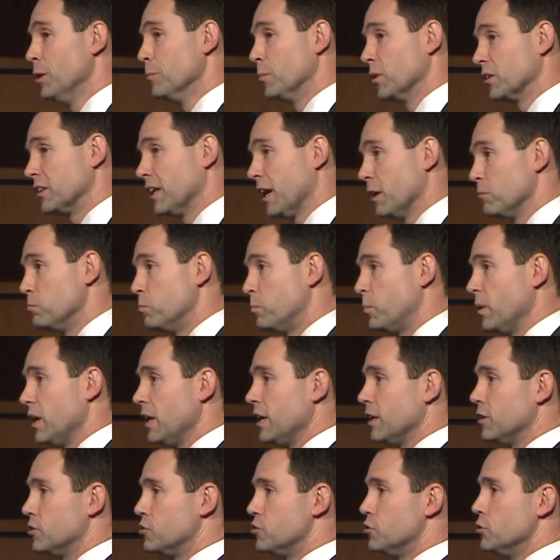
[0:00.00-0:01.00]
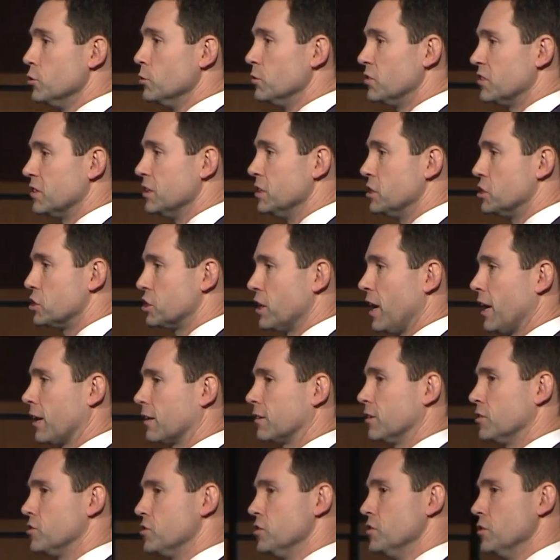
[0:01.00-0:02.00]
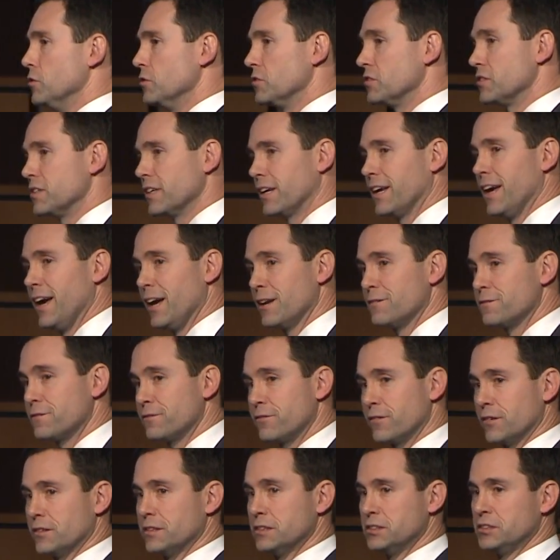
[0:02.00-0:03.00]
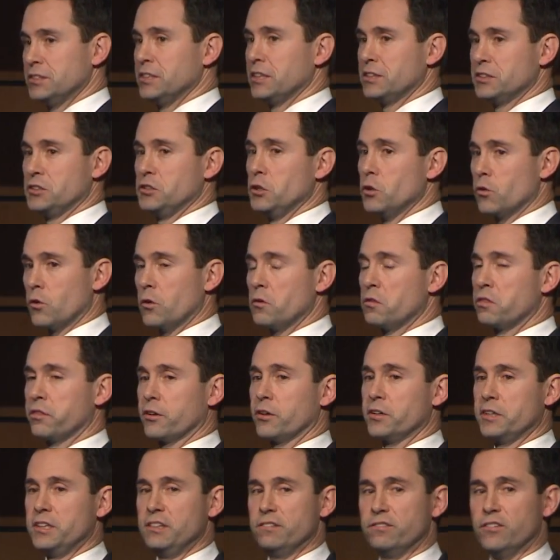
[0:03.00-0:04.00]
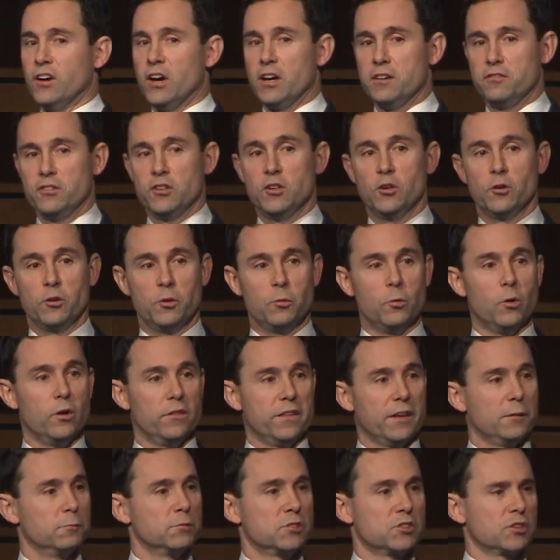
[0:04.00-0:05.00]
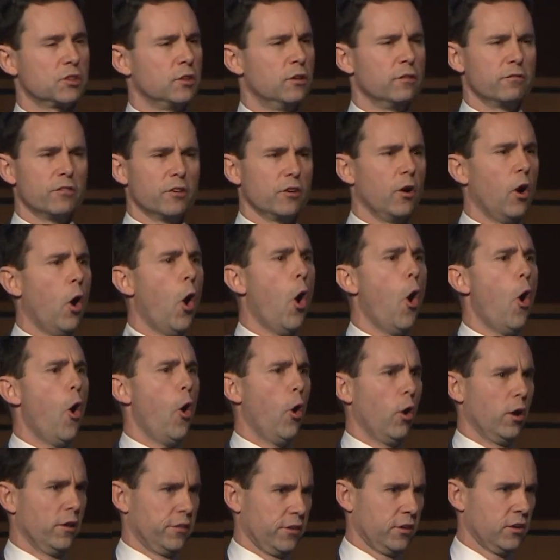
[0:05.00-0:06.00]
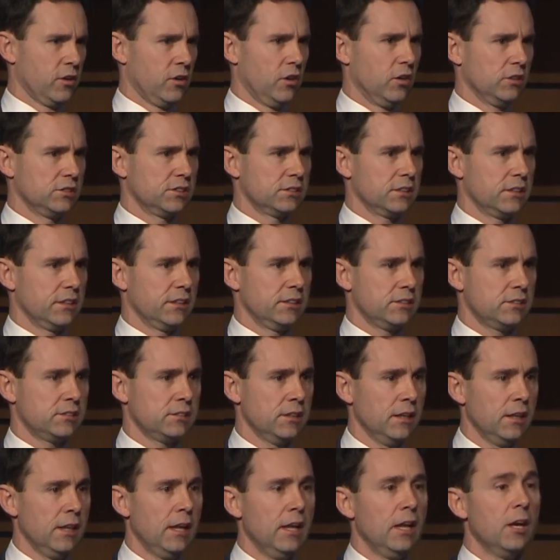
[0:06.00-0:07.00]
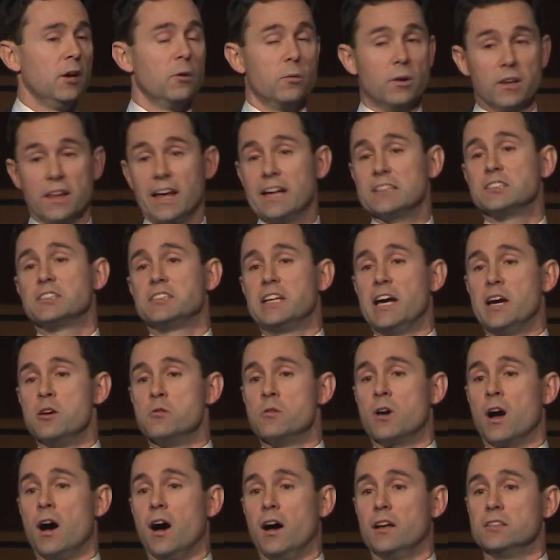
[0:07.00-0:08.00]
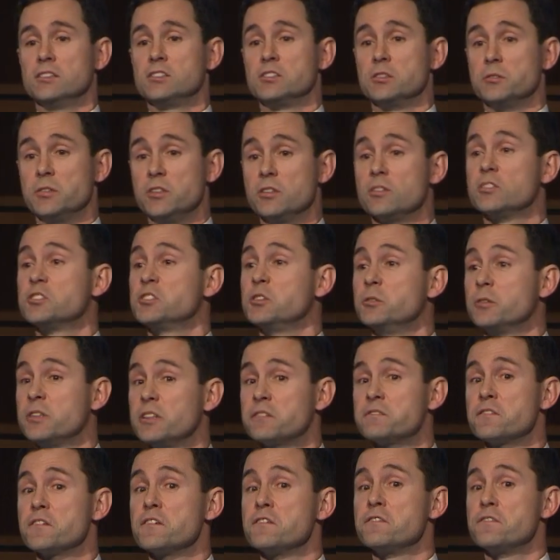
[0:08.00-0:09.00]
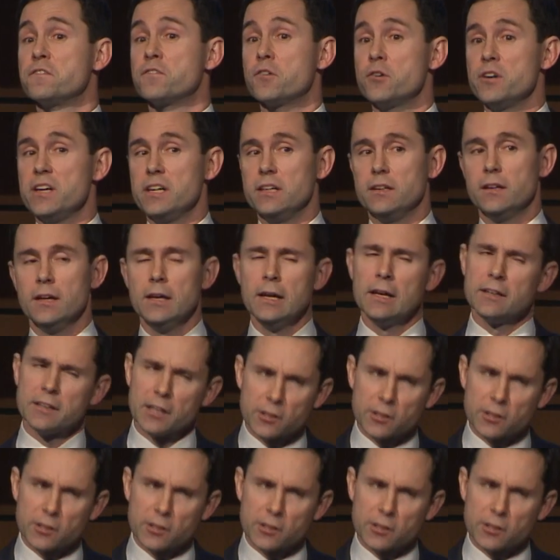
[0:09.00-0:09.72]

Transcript: but that big juicy check that you used to get for the 6 euro 35, you know the one that was to cover all of the cost of this, well that's now gone, so you are doing it for free.